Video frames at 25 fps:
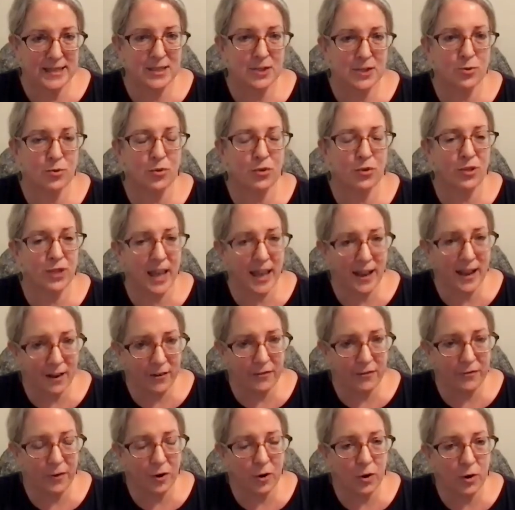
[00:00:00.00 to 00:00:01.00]
so
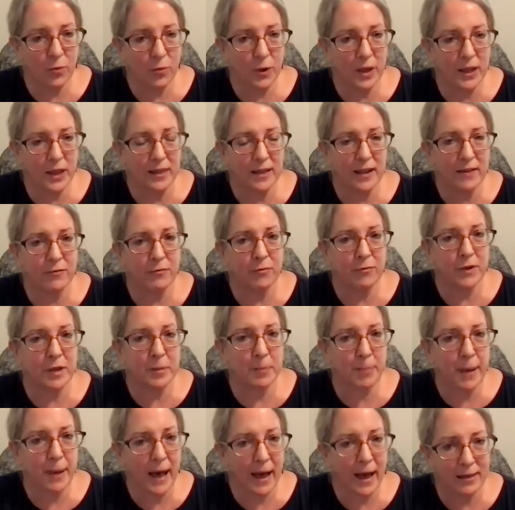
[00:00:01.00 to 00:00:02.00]
therefore we live with
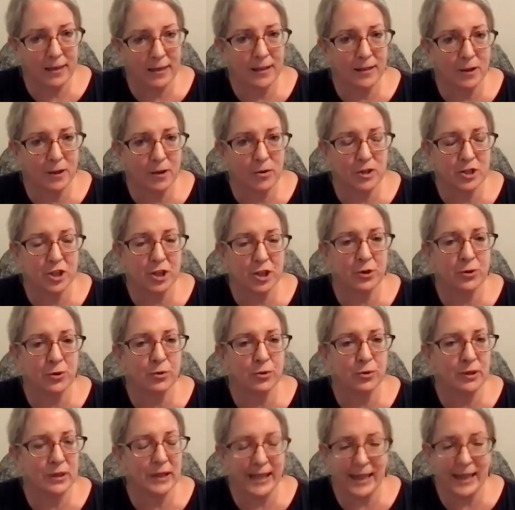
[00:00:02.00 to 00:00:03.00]

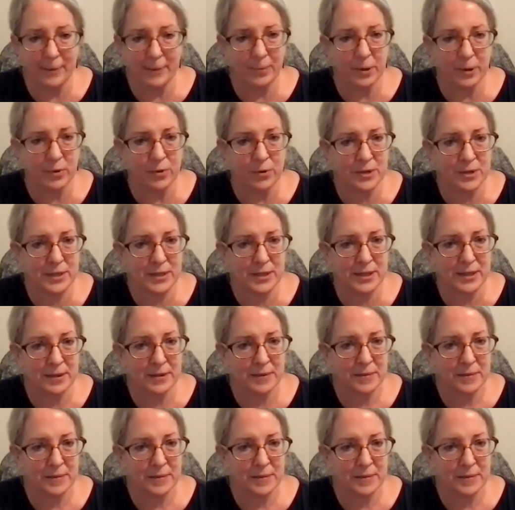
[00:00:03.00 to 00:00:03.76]
pathological labels.